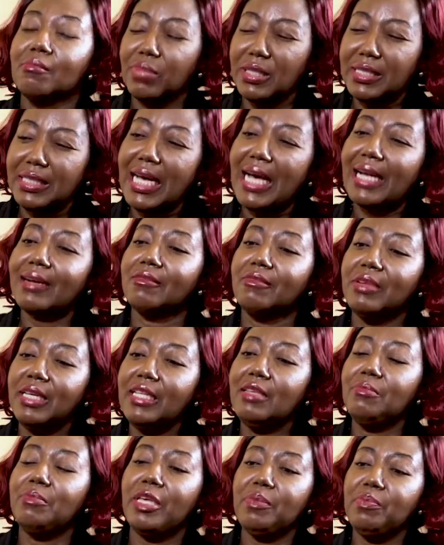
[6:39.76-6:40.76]
but that
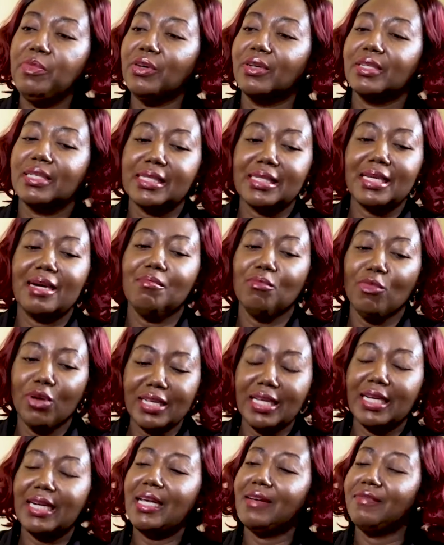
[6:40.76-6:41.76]
really made me understand
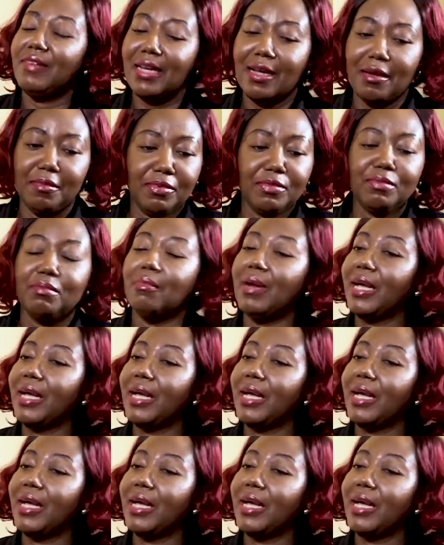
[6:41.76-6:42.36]
more than ever that,